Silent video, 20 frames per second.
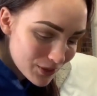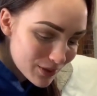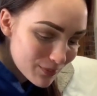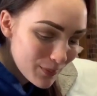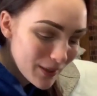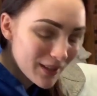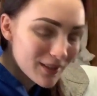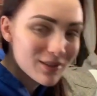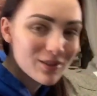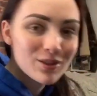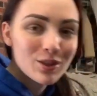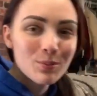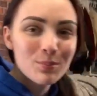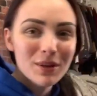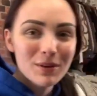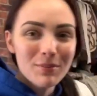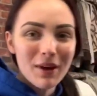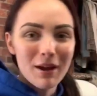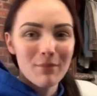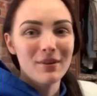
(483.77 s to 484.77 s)
just being
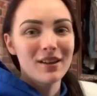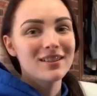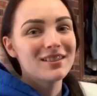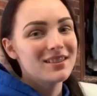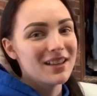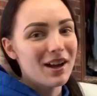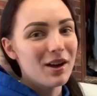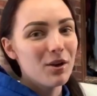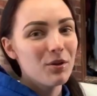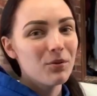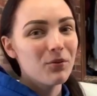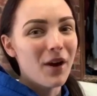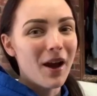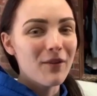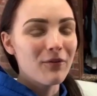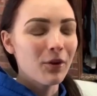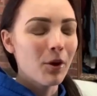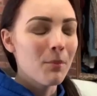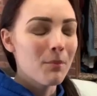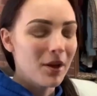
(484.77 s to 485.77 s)
stupid by myself,
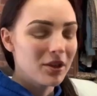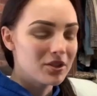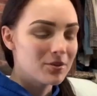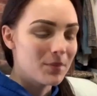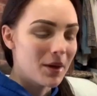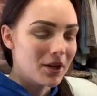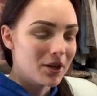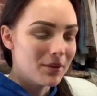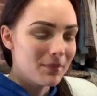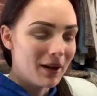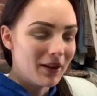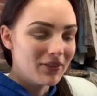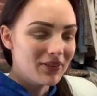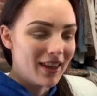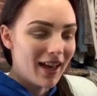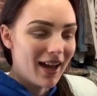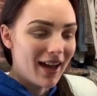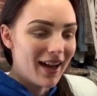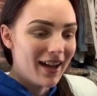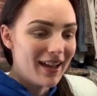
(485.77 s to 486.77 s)
I feel much better about
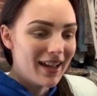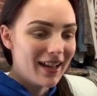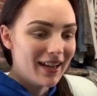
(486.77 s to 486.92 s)
that.